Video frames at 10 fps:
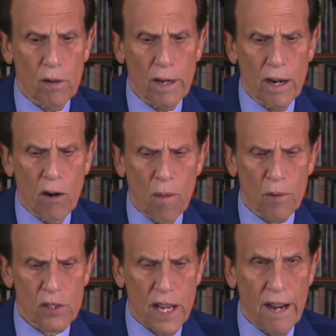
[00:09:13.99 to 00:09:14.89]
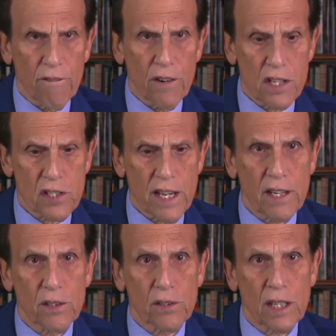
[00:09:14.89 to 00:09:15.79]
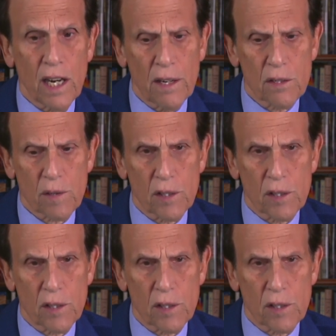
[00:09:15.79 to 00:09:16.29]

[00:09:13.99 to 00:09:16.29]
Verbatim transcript: in almost every single country,